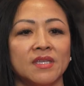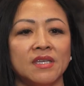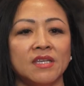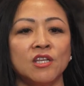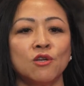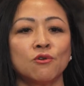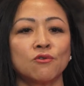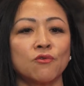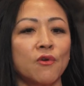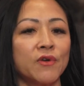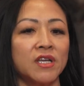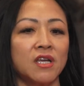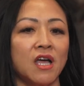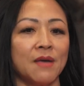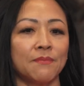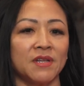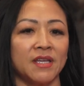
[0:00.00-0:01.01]
You know, growing
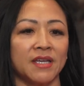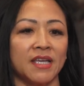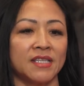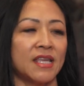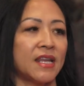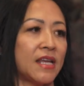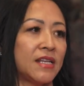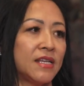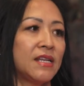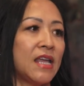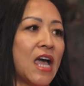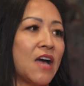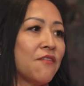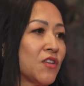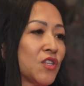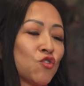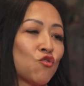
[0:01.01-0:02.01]
up, like I said, I didn't
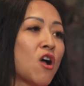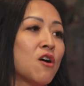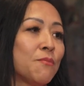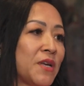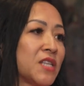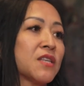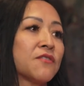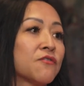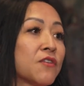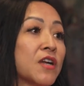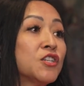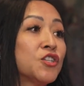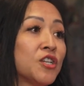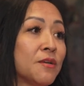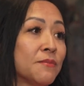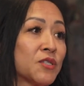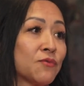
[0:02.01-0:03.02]
have a strong base of
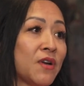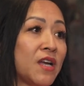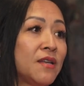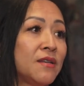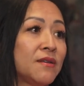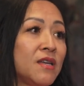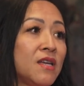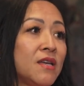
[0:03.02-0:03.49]
friendships, right?